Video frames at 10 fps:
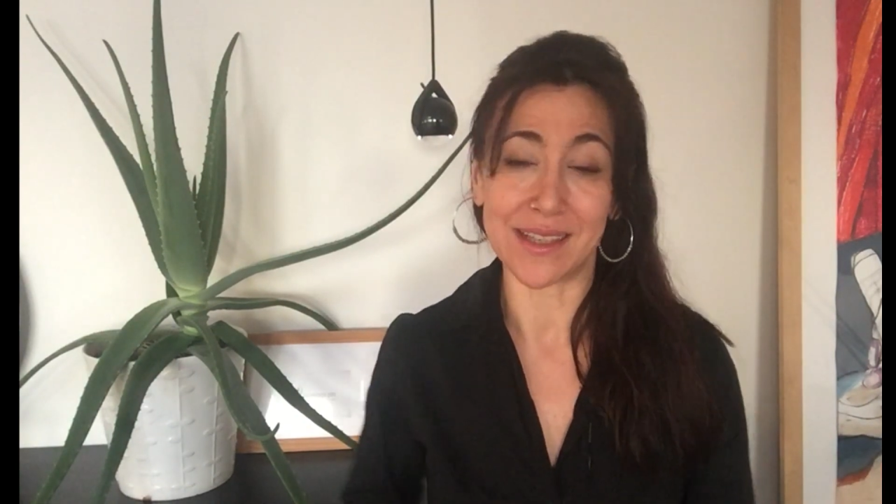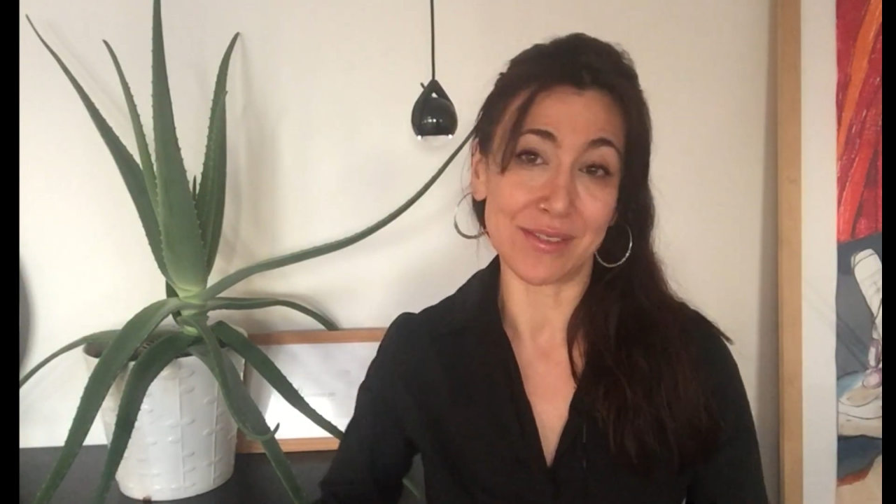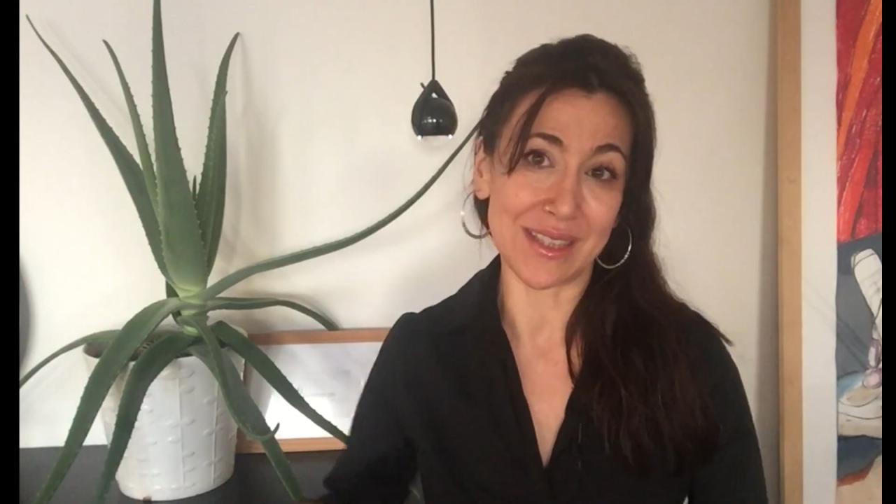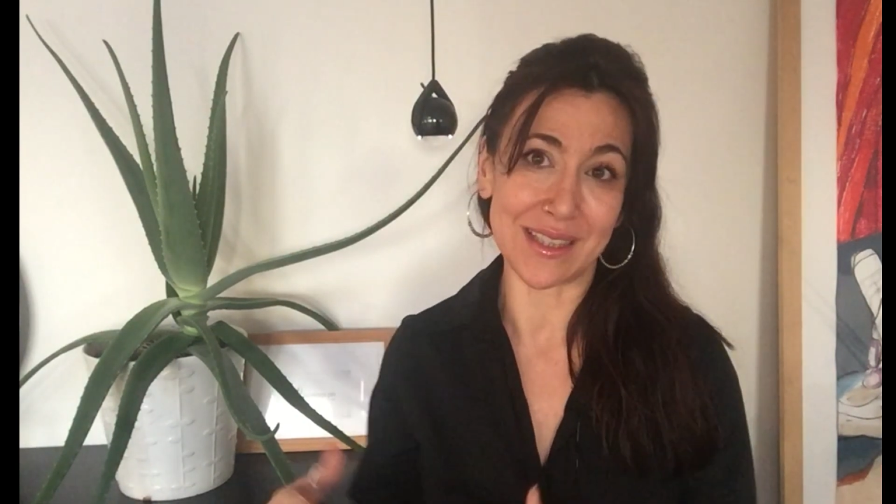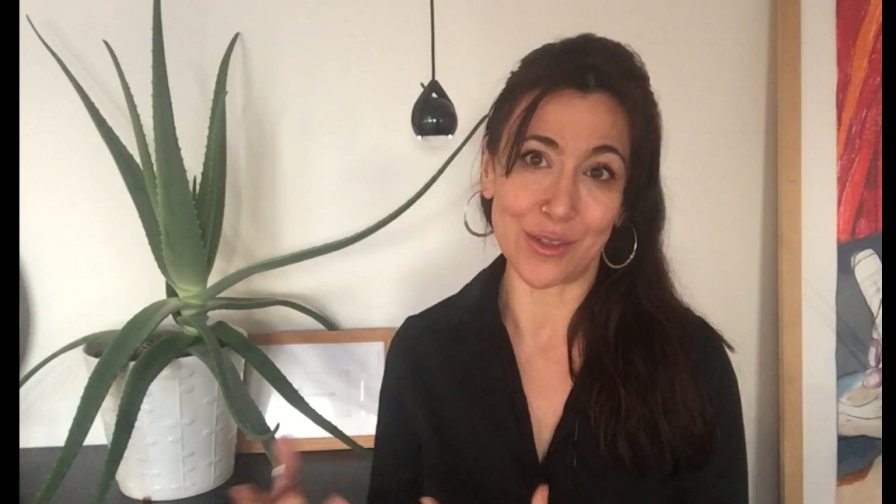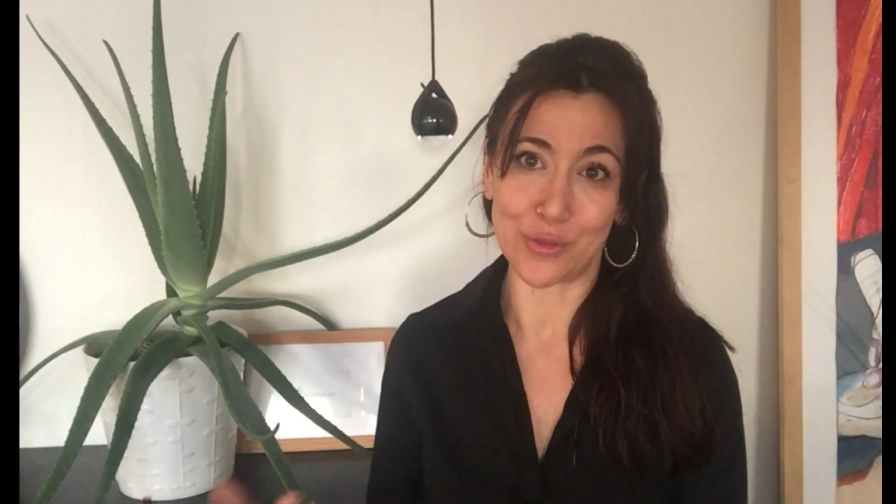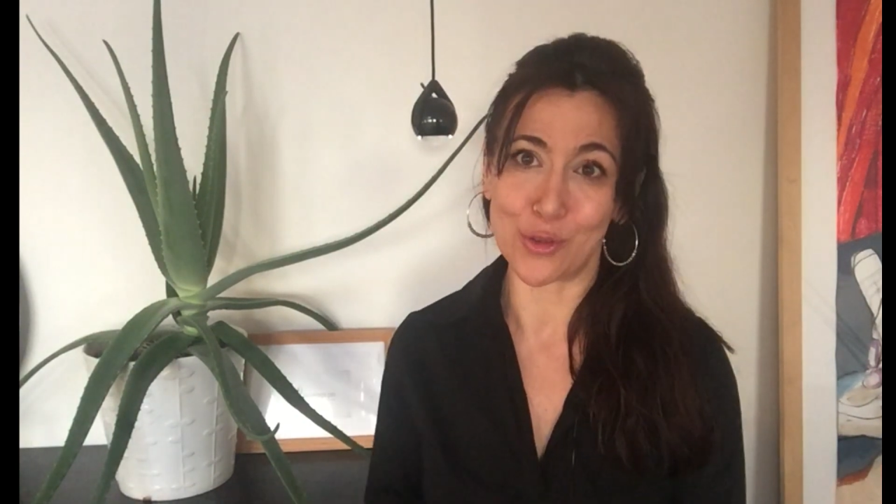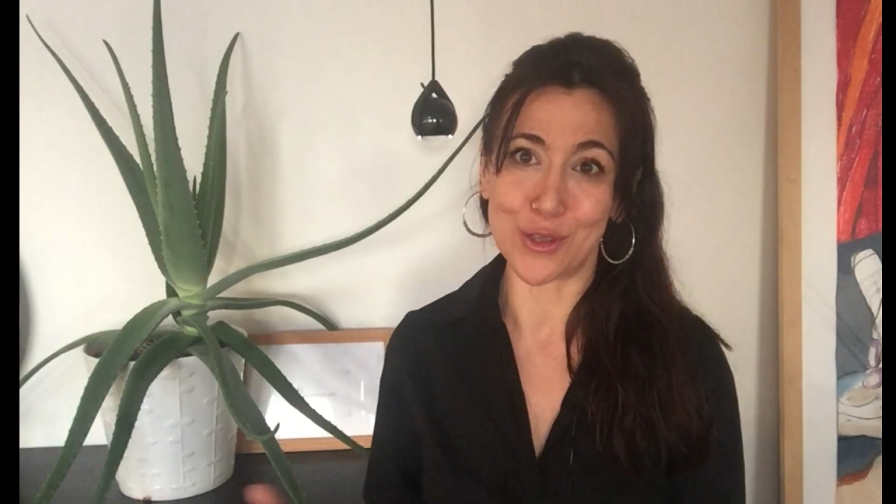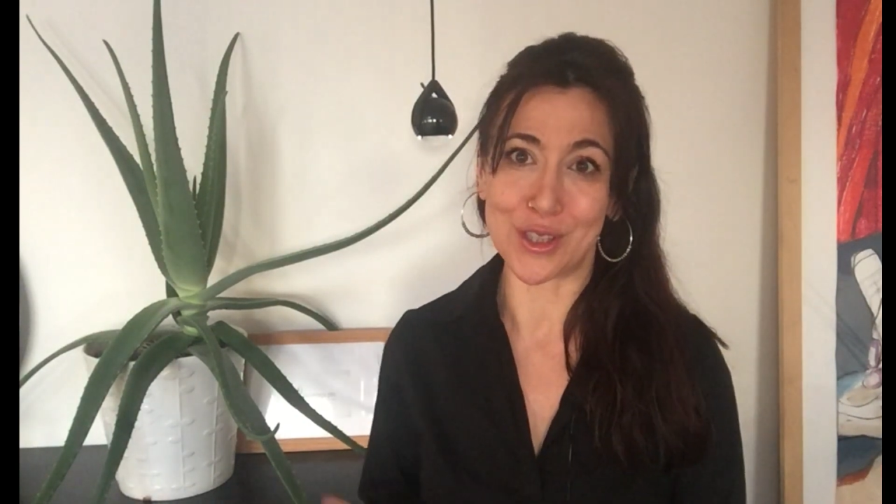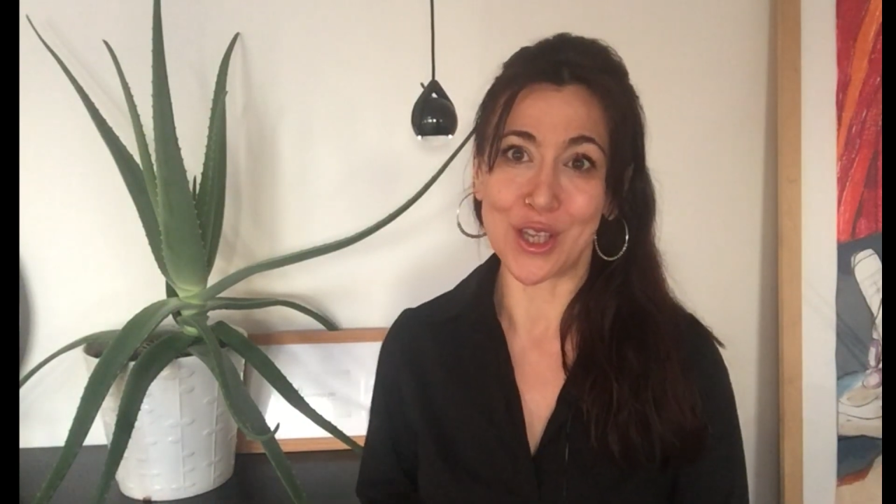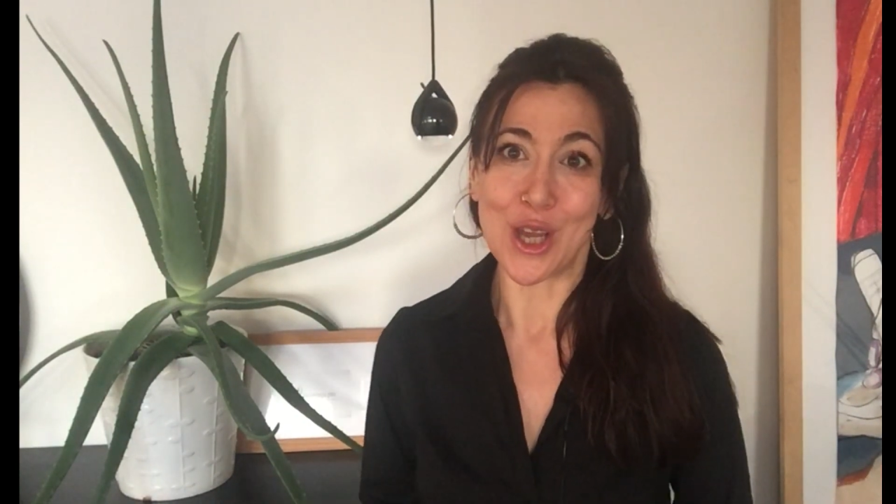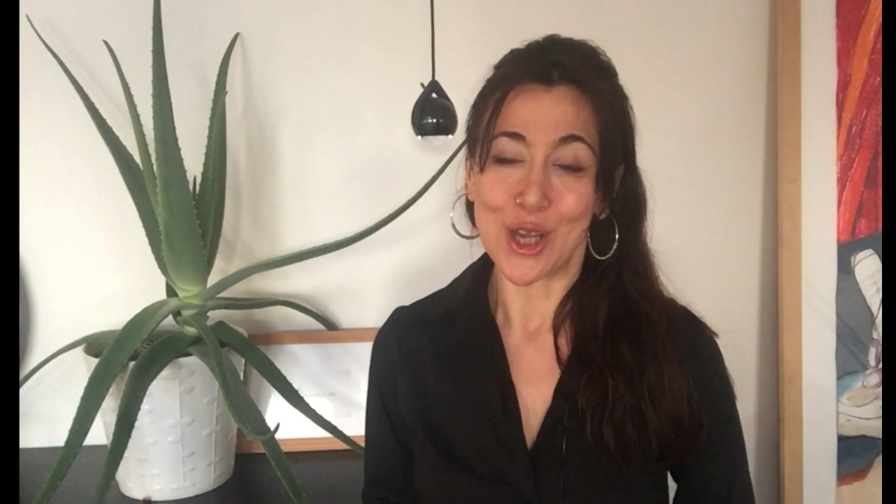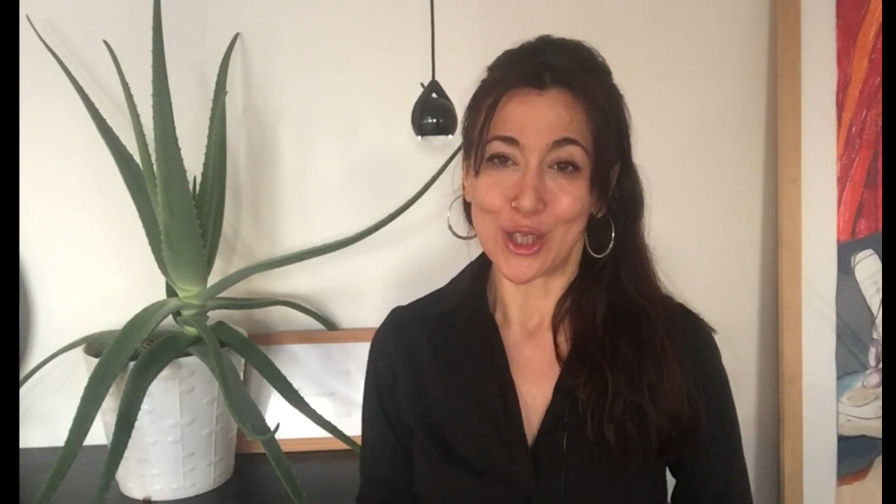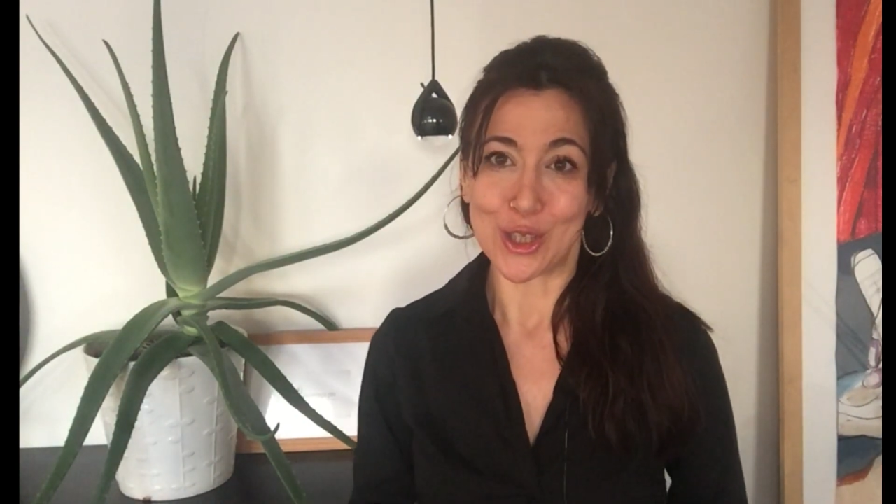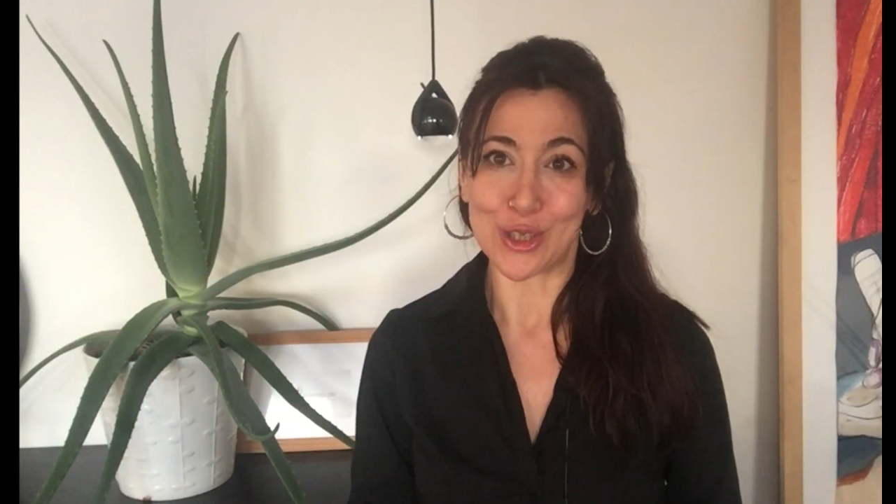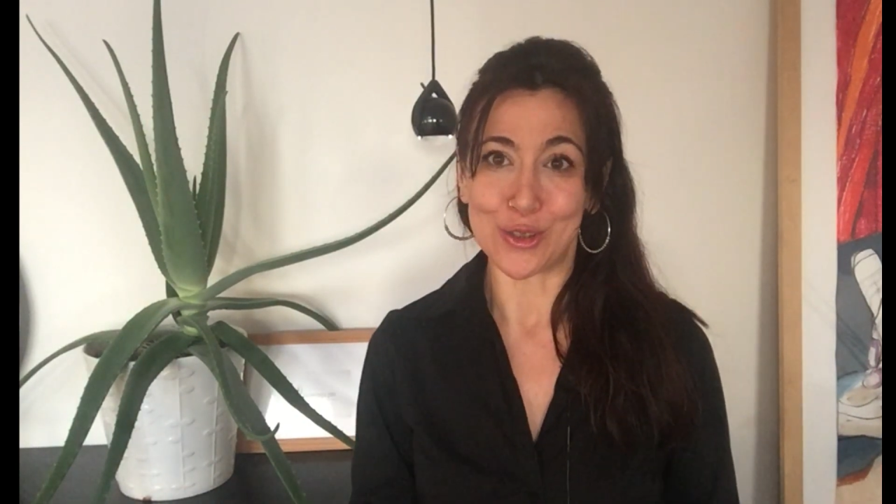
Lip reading: I've seen, of course, the